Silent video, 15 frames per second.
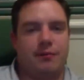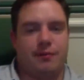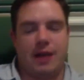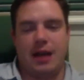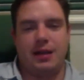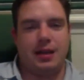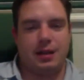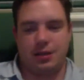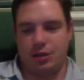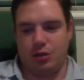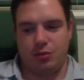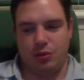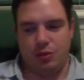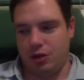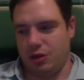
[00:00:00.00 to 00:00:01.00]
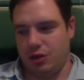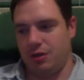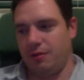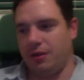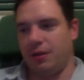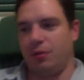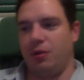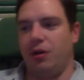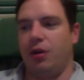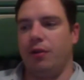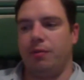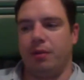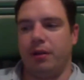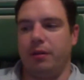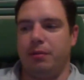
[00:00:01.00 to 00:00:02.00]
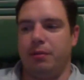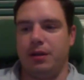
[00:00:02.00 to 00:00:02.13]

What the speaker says: that situation. I mean, I think we all have probably been,